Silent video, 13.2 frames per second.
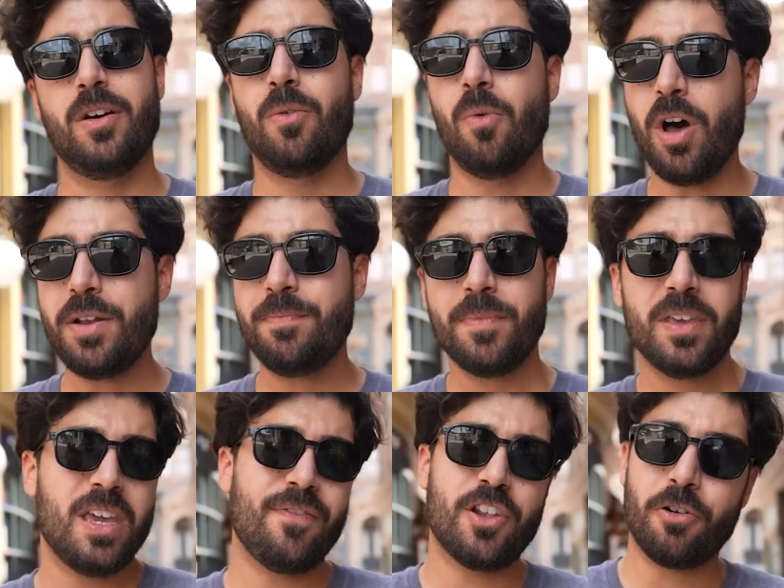One,
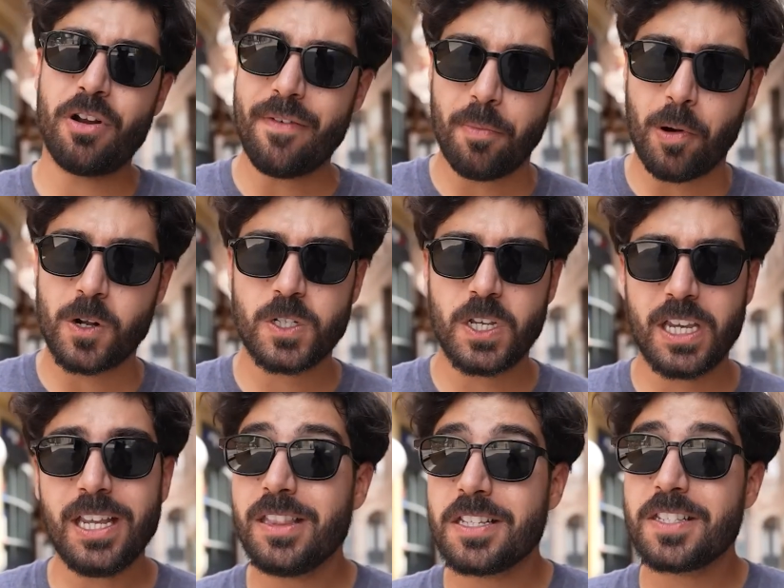if you don't have a park
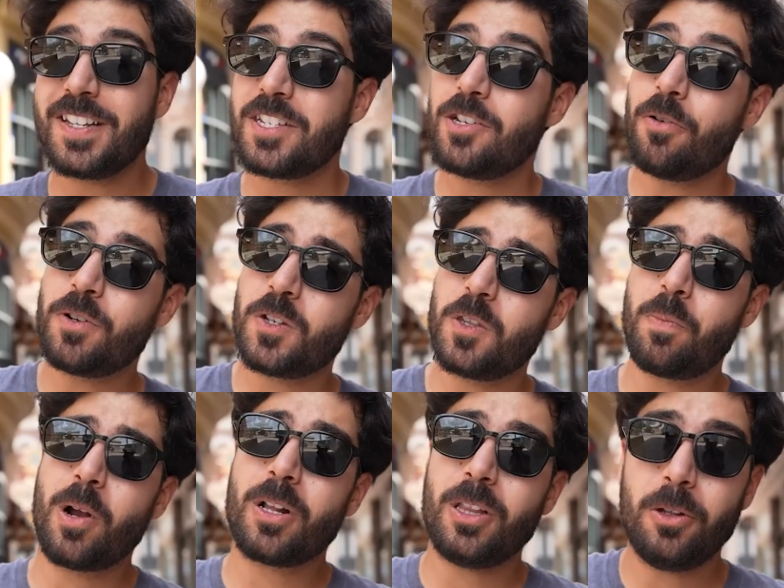ticket, this lets you go into the
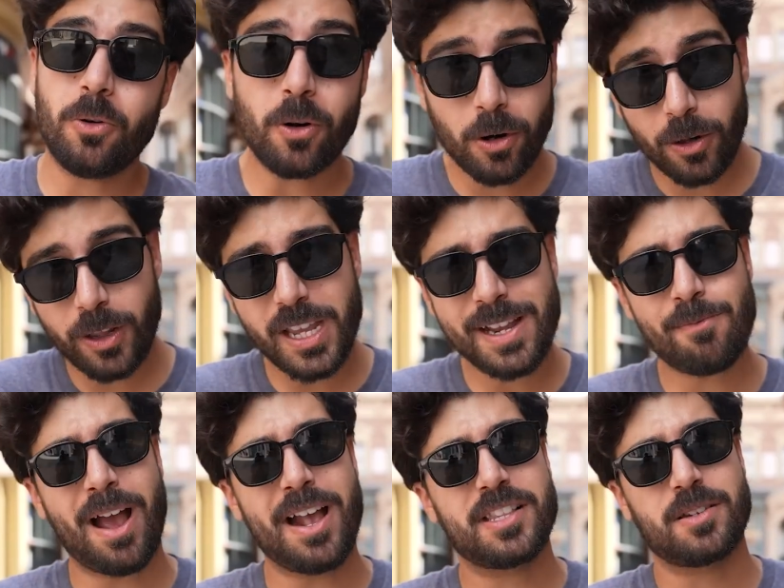park a little early,
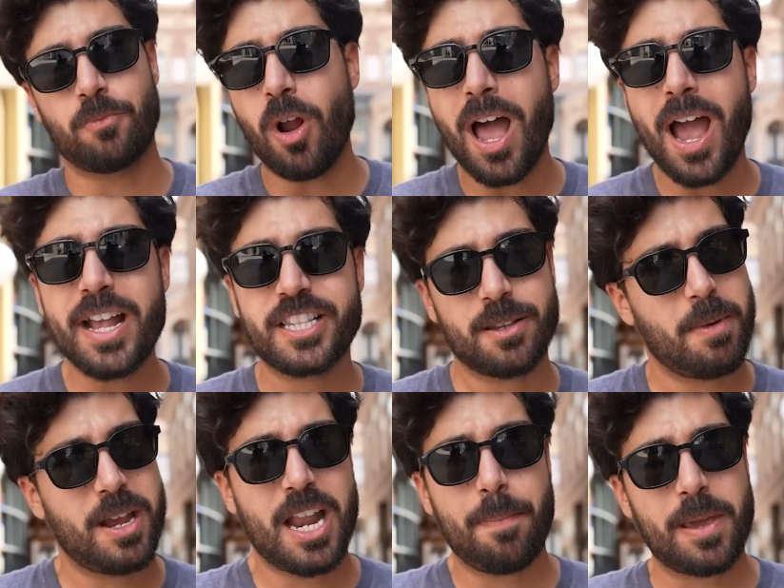ride some rides that
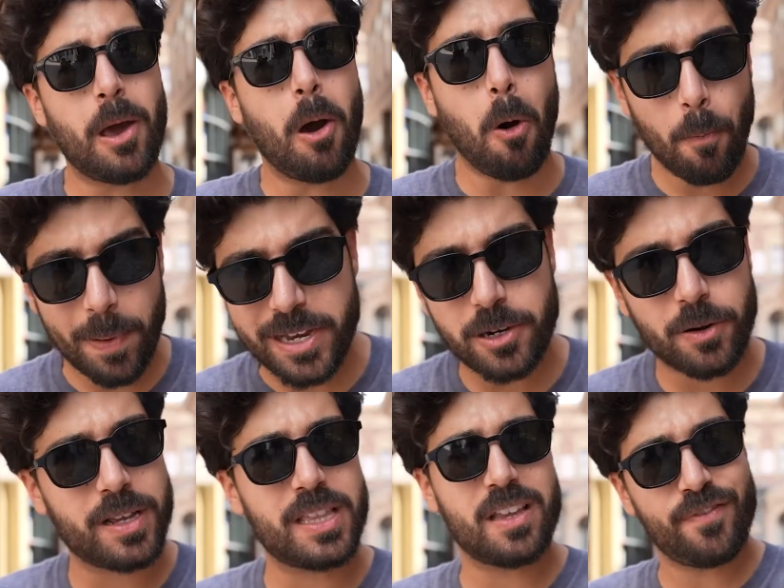may not be open
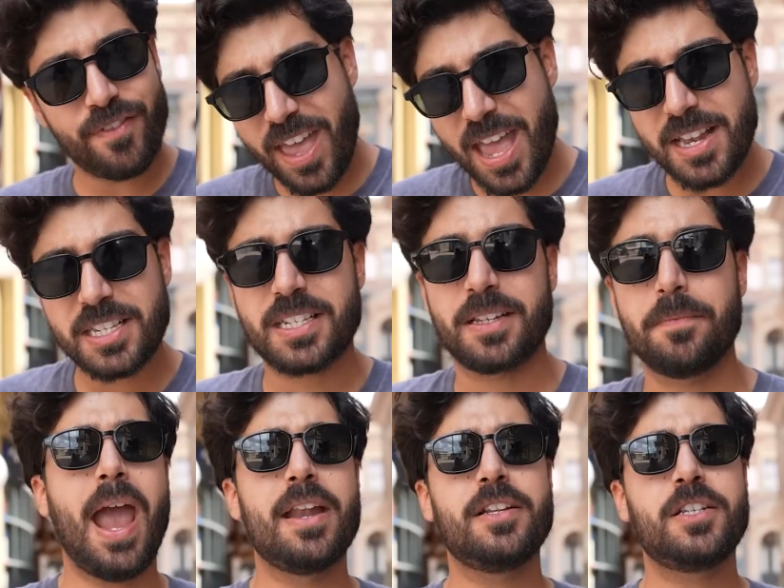during the event.
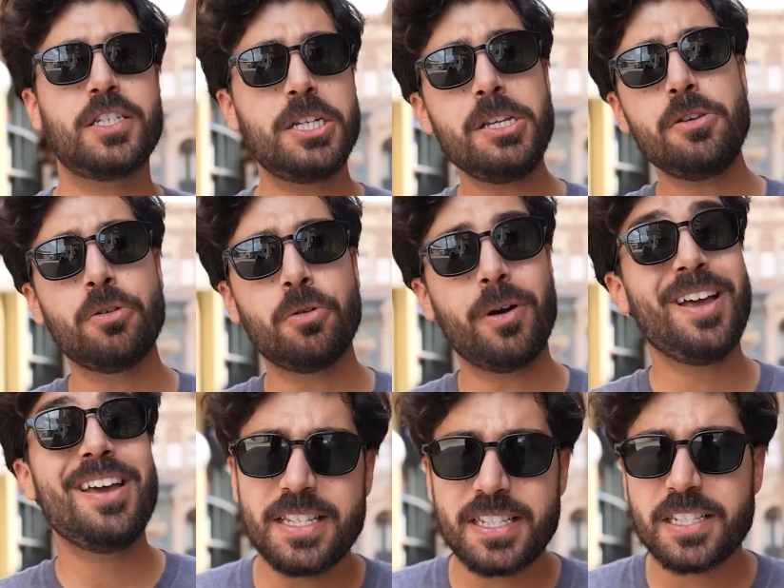And two,
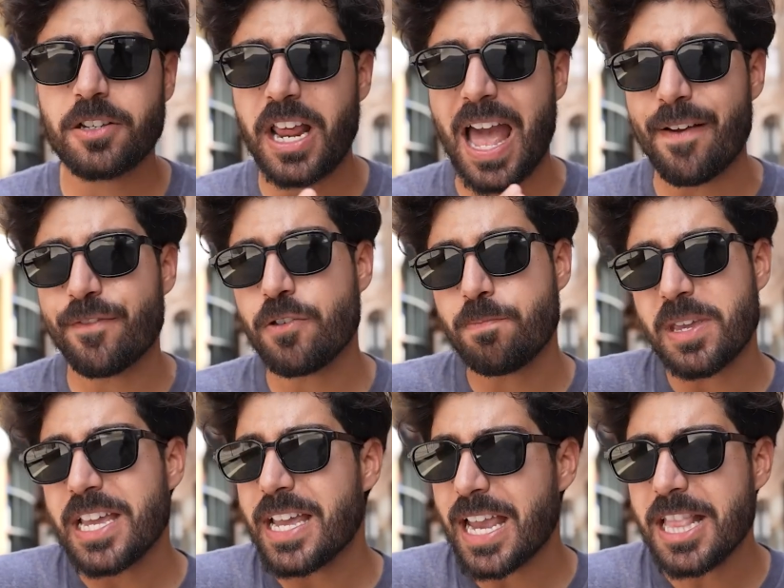this is gonna have you
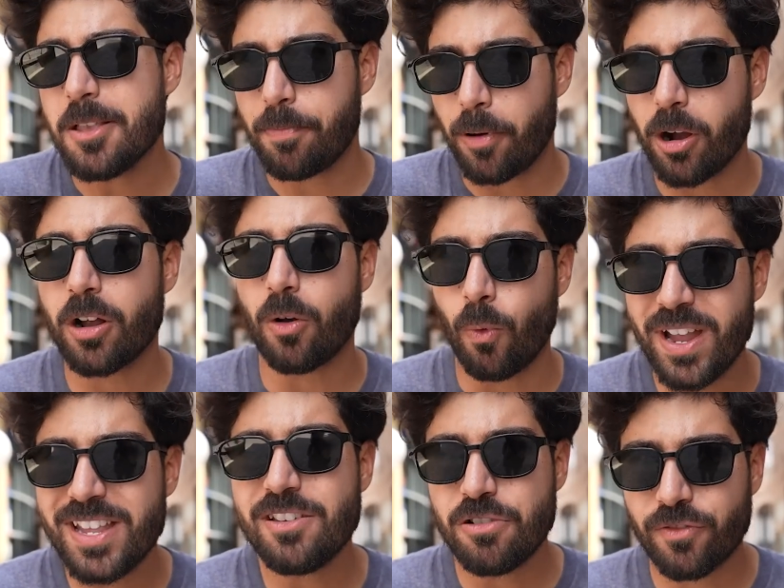be in the park
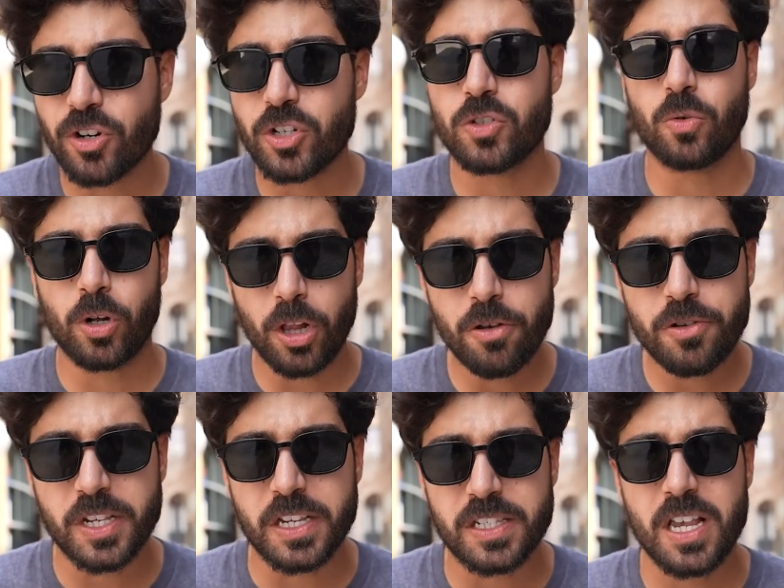when Universal
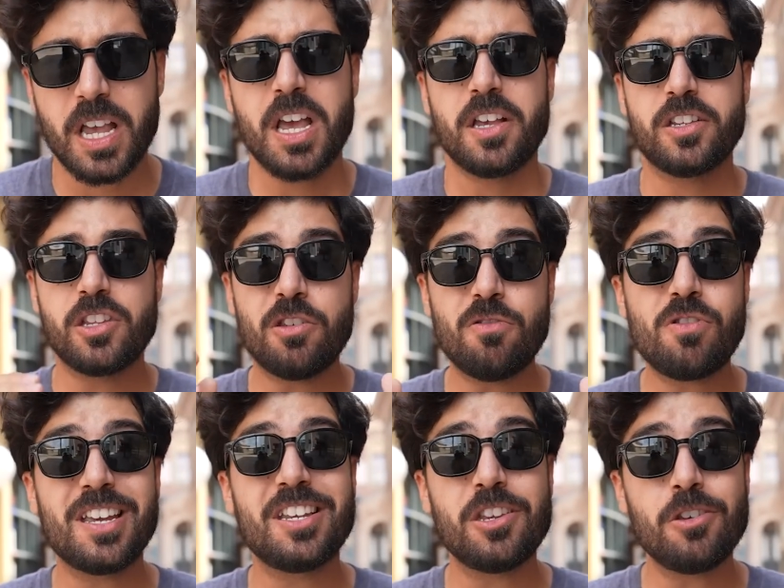closes, and you
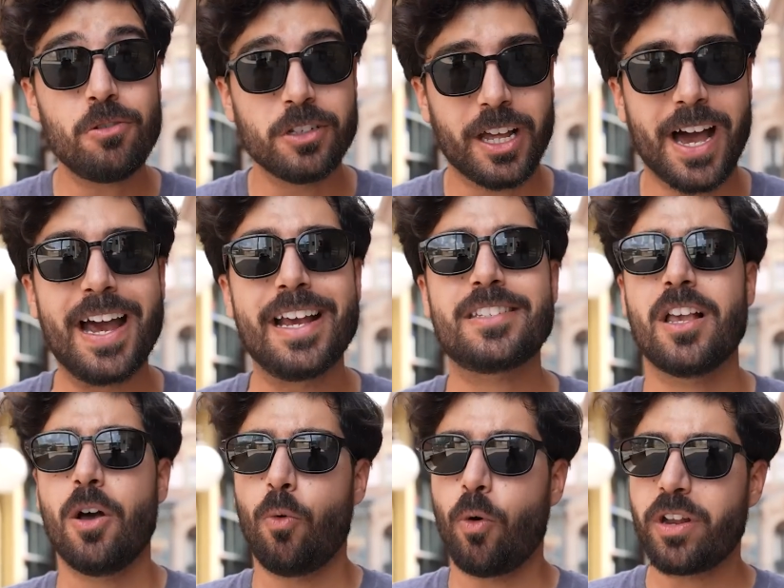can utilize
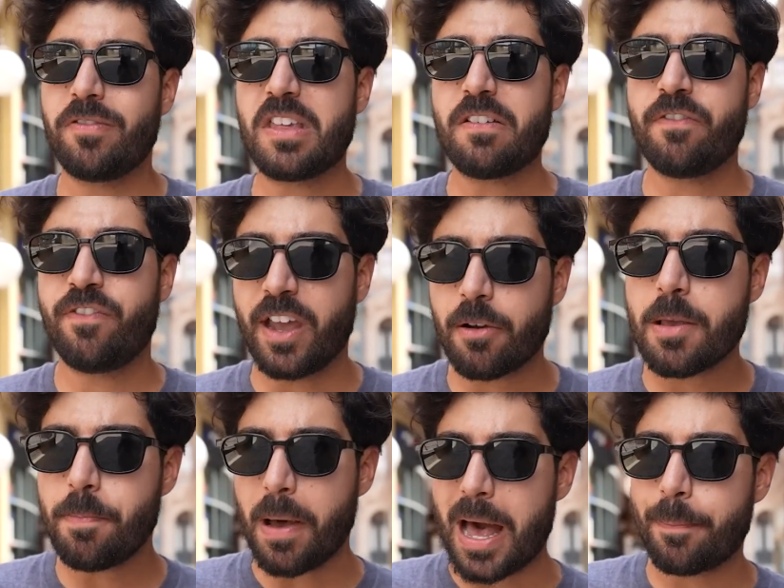one of the very
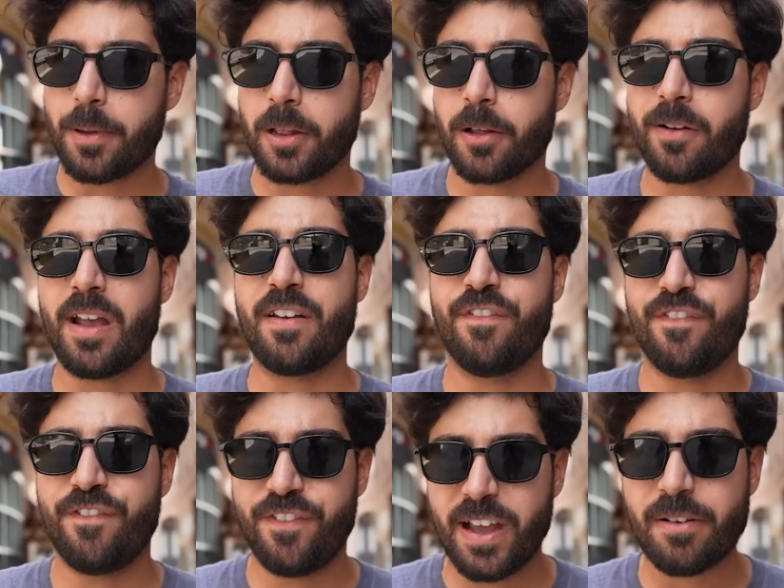popular and
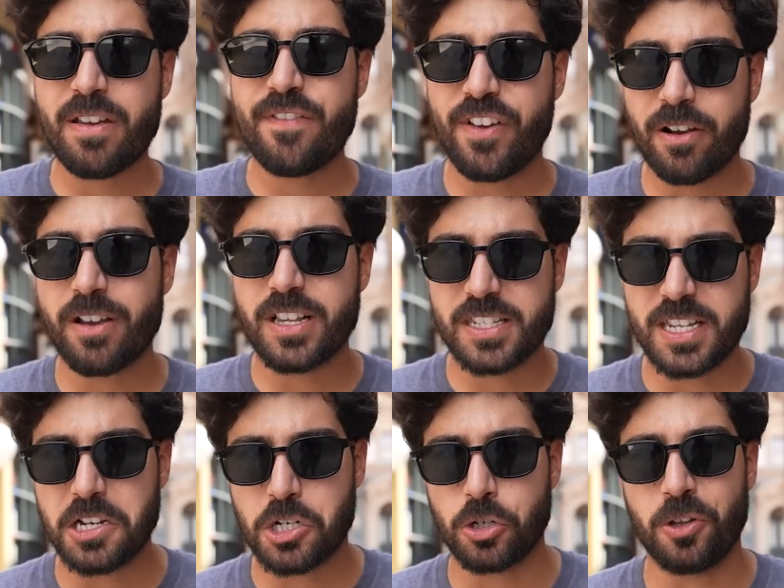very, very
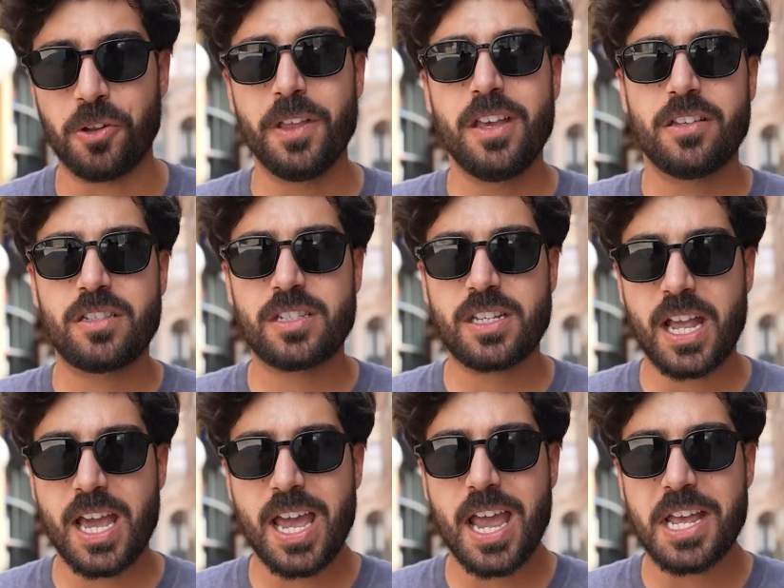essential
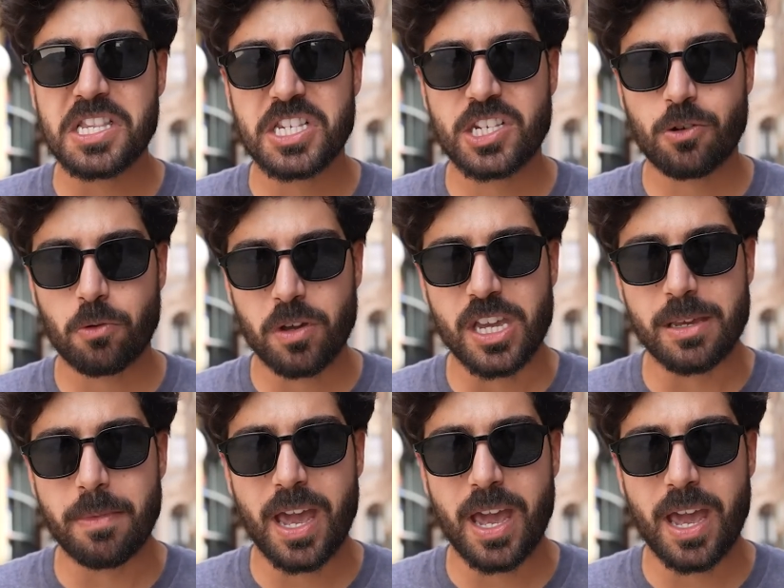Stay and Scream